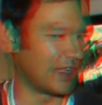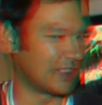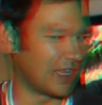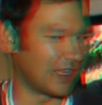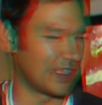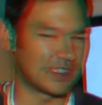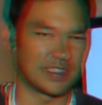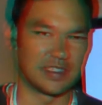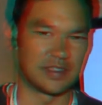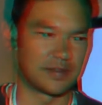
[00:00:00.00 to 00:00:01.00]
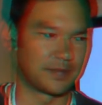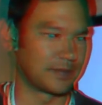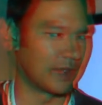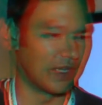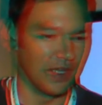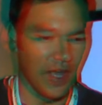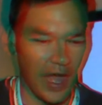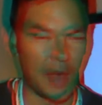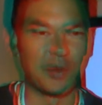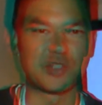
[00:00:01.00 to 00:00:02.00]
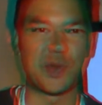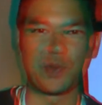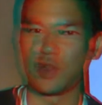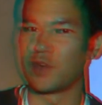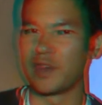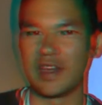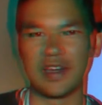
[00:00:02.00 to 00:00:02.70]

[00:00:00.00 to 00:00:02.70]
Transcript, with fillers: they'll tell us. What do and, they usually say? Uh, most people are over the